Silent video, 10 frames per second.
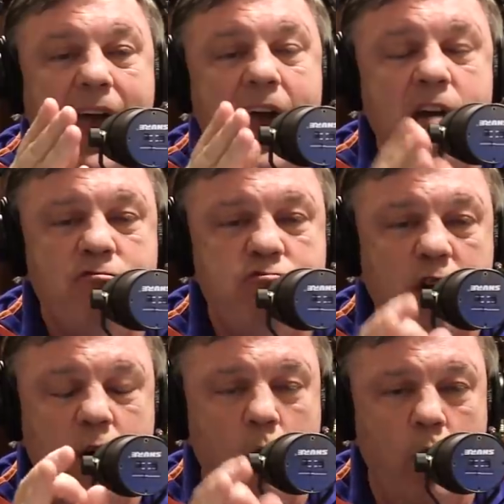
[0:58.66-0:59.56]

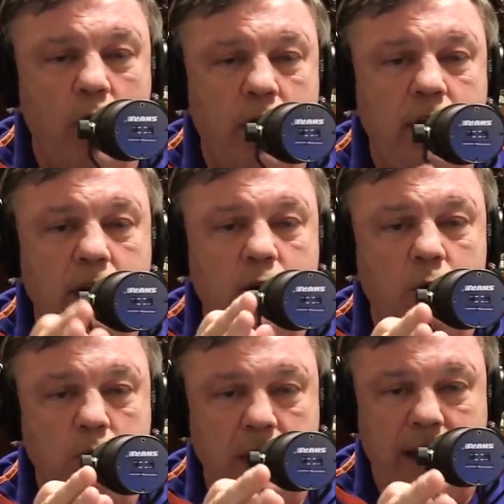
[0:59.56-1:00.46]
Every word
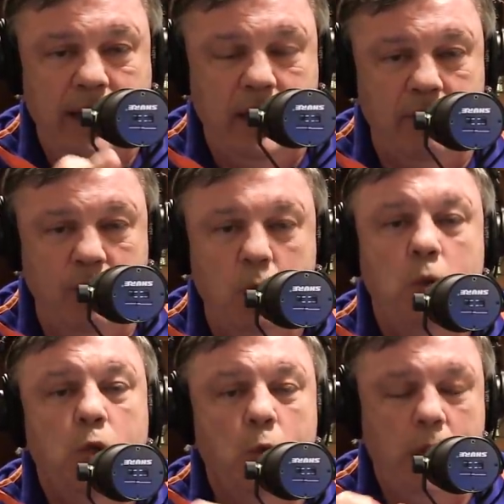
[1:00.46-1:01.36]
I give you,
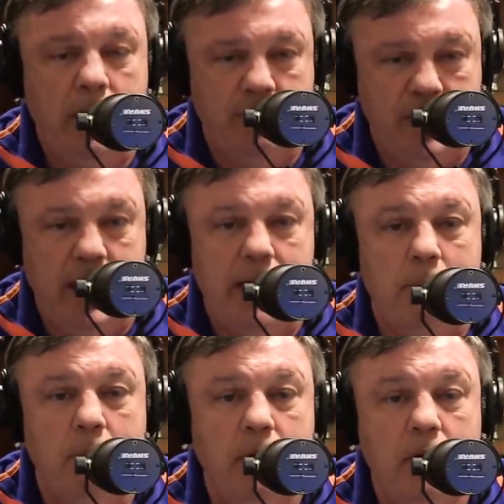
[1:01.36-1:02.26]
you give to
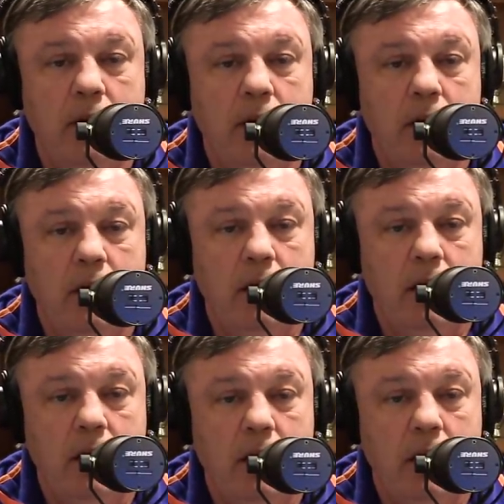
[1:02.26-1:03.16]
him.
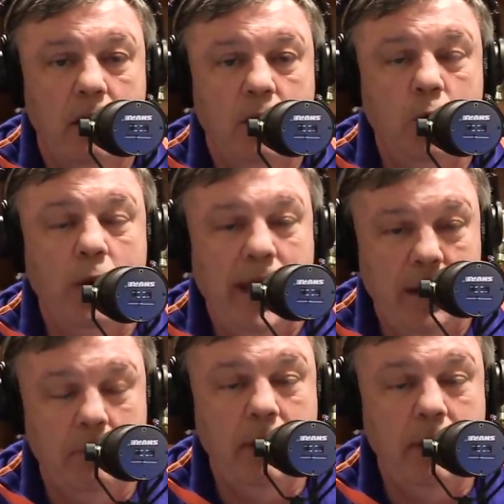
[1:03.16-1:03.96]
You hear